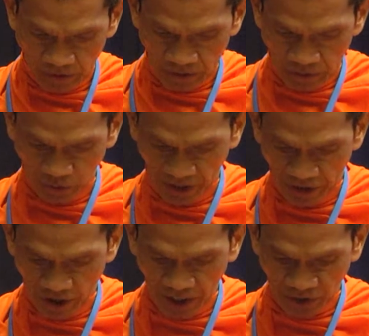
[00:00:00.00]
to
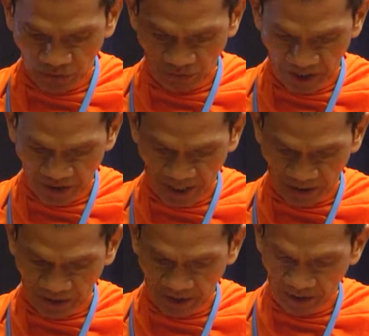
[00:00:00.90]
endorse
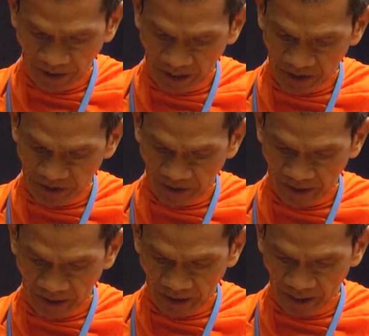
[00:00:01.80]
Vesak as
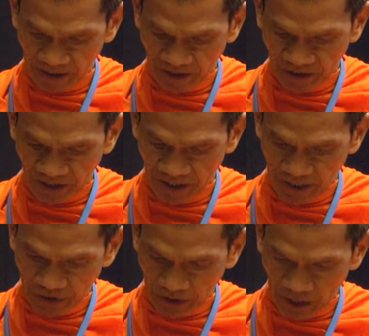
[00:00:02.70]
an
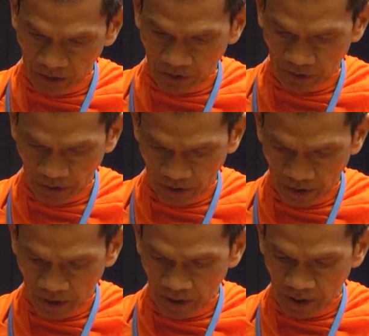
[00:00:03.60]
international
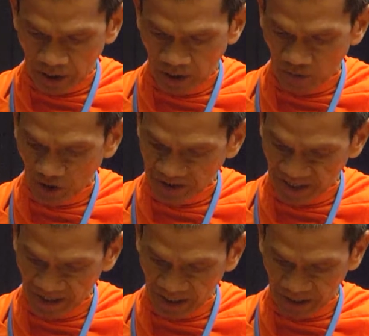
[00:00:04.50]

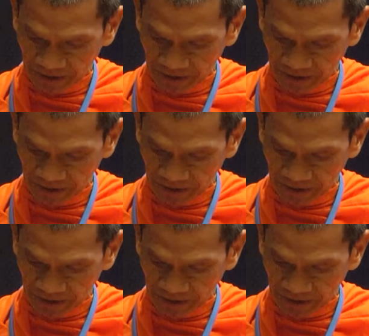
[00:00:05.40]
important day.